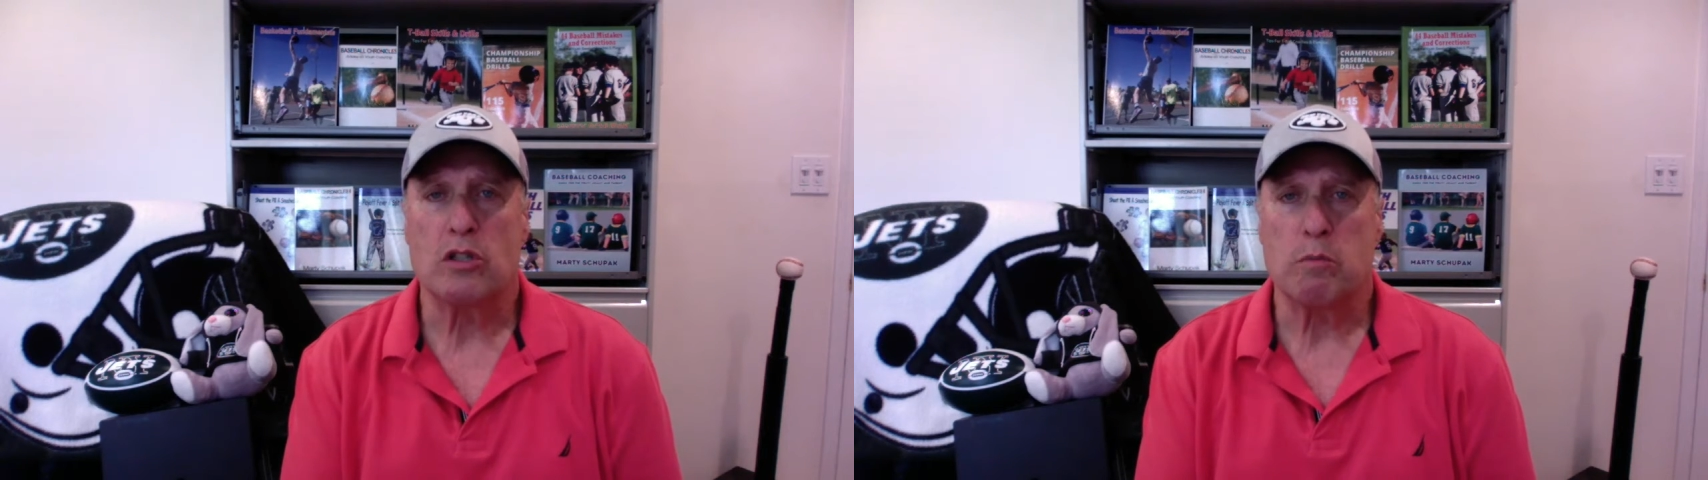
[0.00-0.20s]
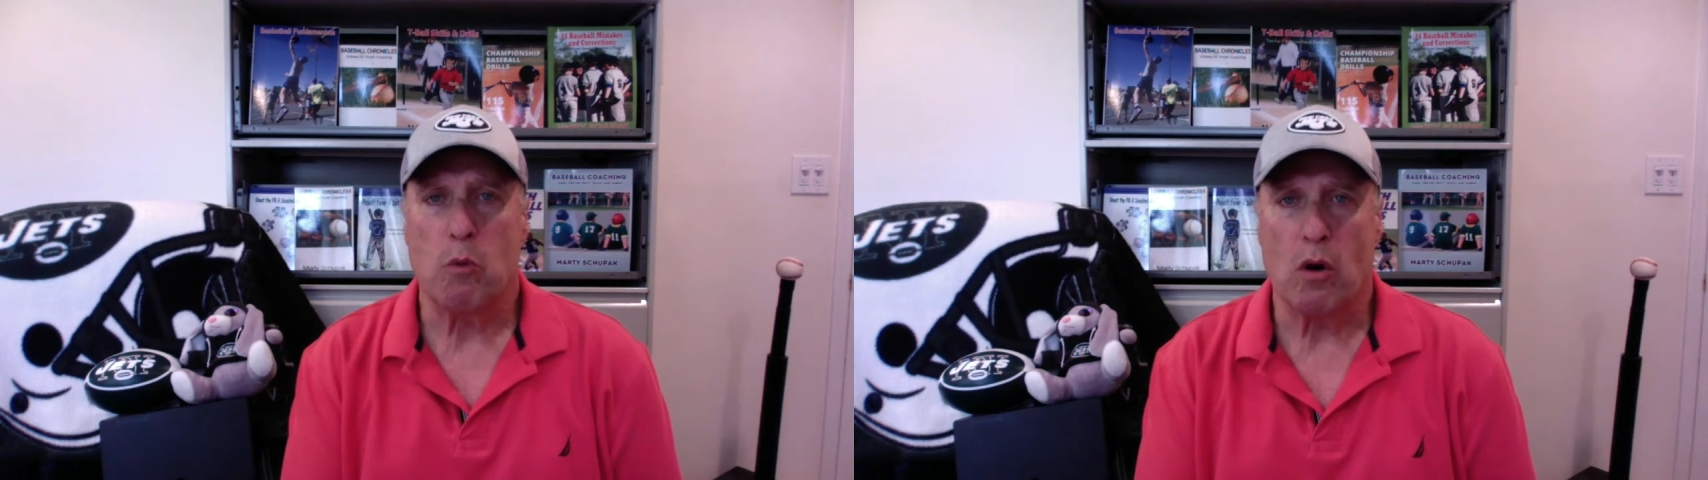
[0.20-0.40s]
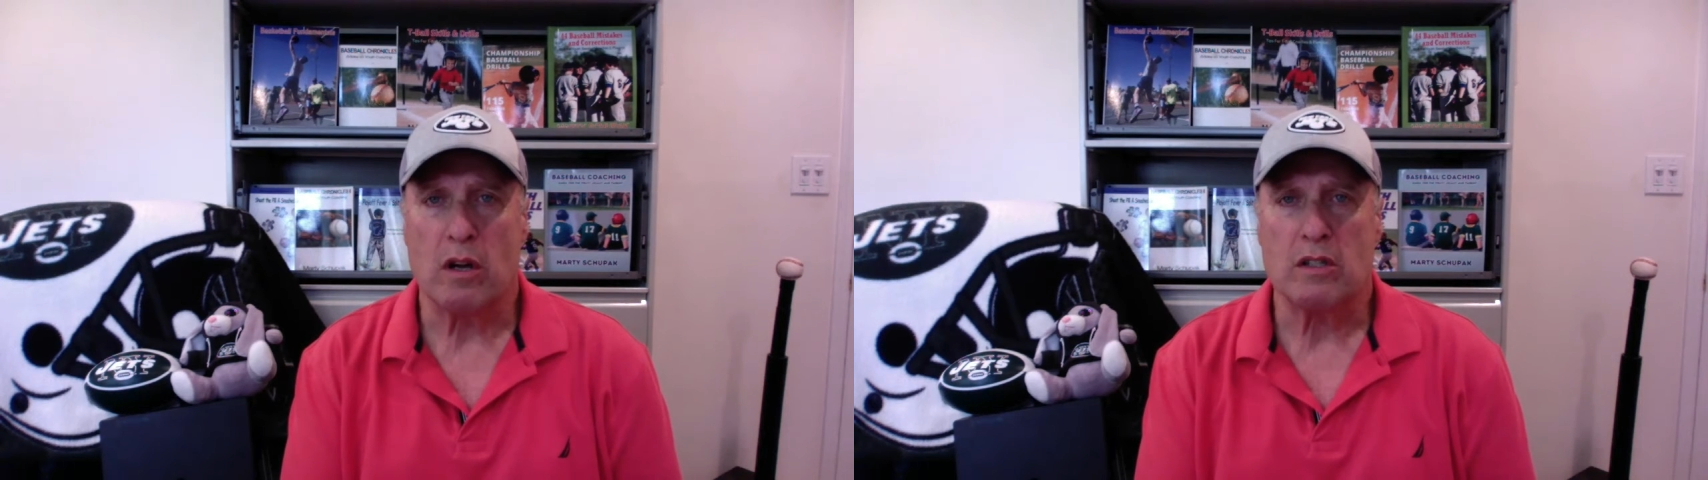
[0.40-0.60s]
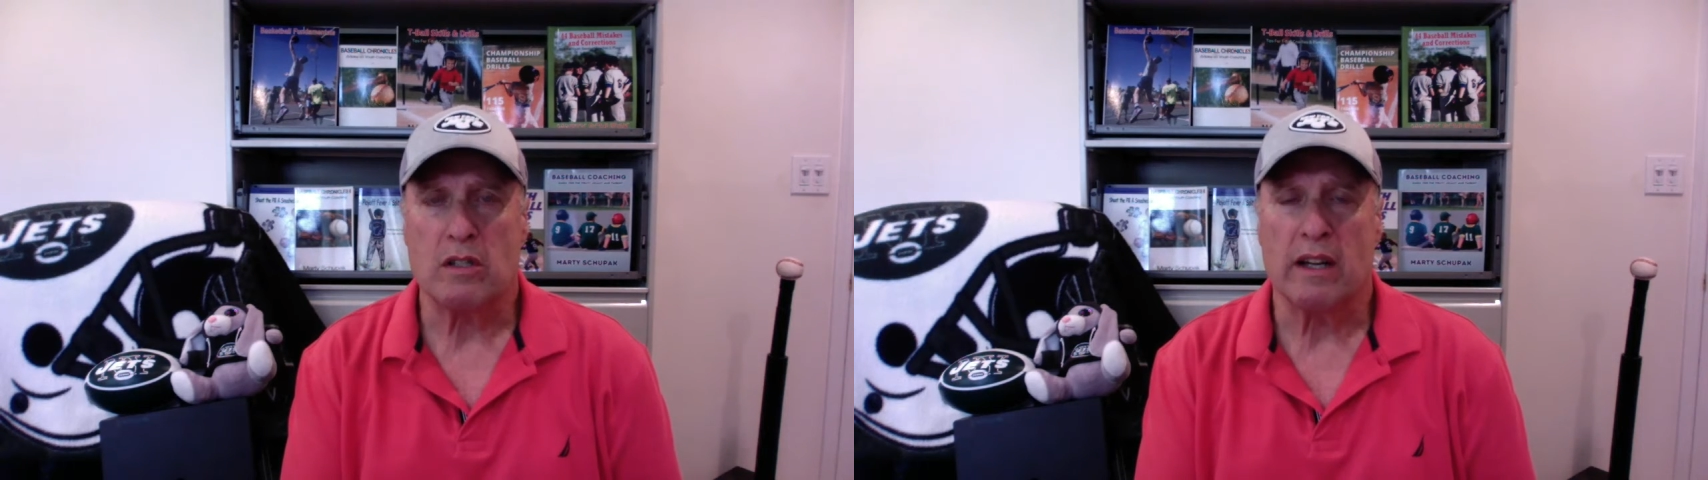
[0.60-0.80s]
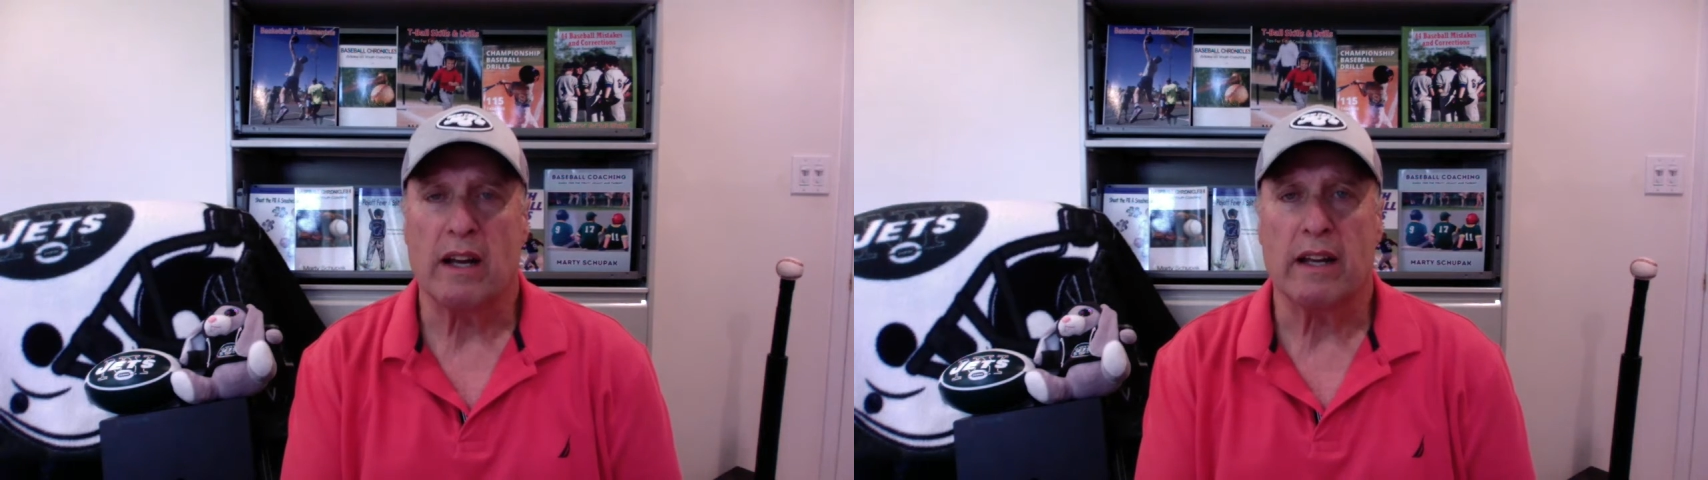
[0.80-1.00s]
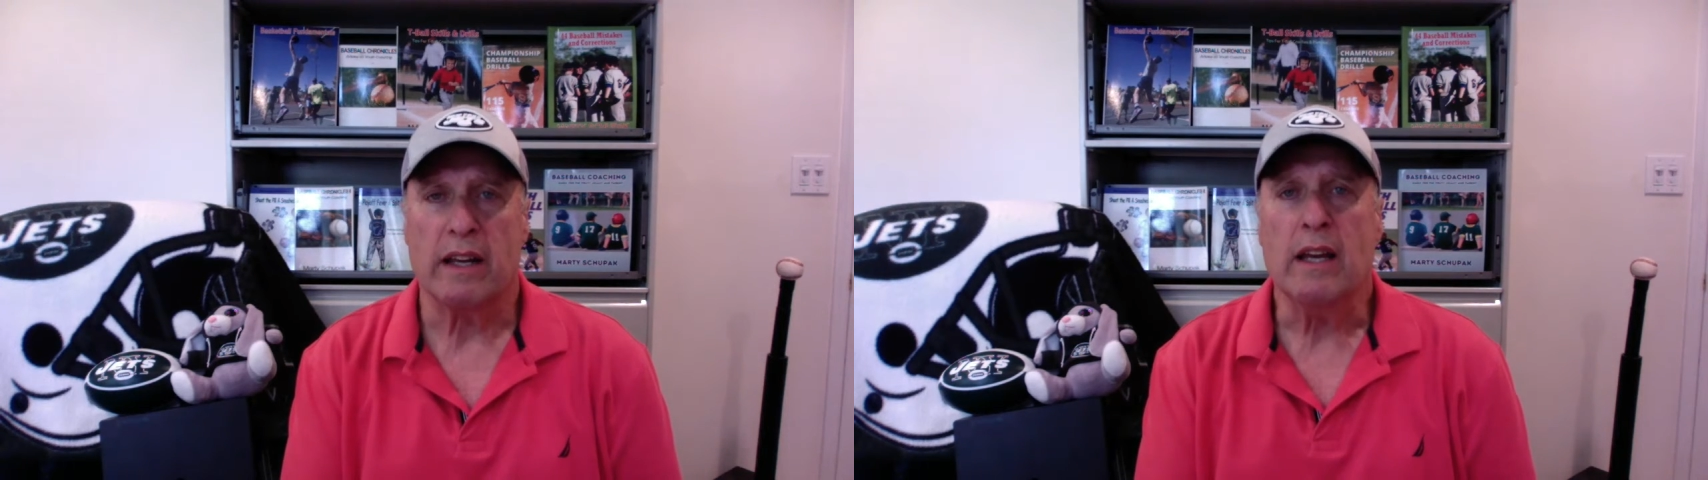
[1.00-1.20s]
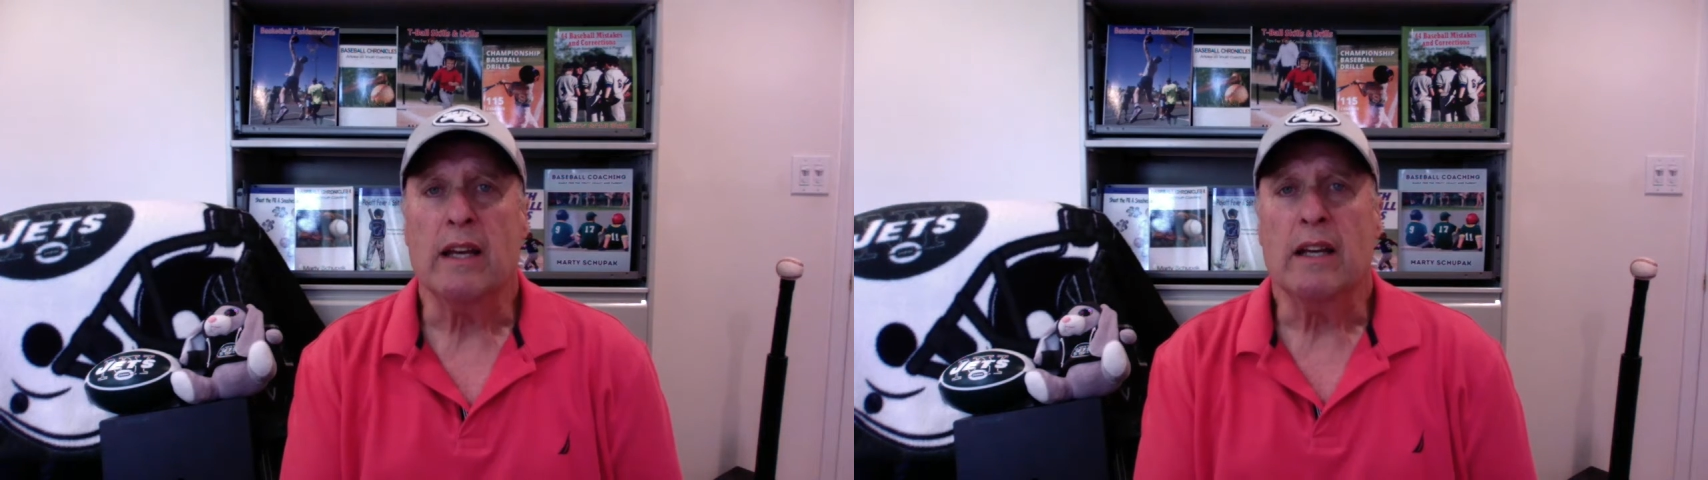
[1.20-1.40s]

sports, and I